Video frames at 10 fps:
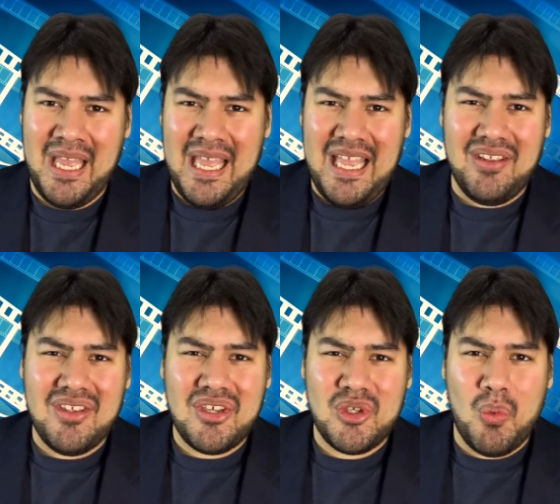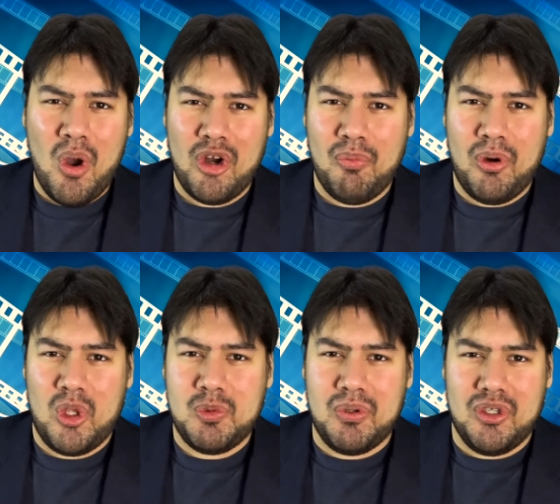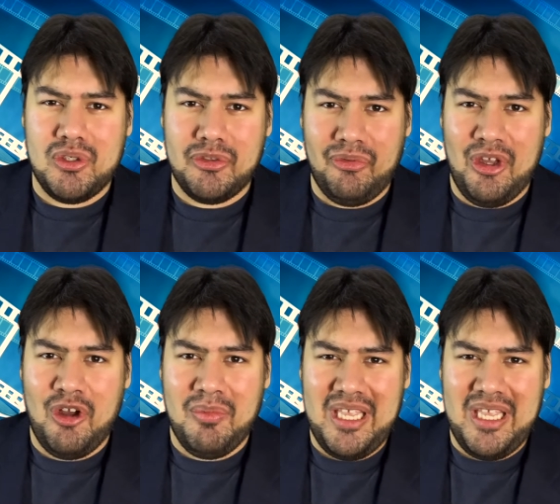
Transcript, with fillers: And this is a Warner Brothers produced film,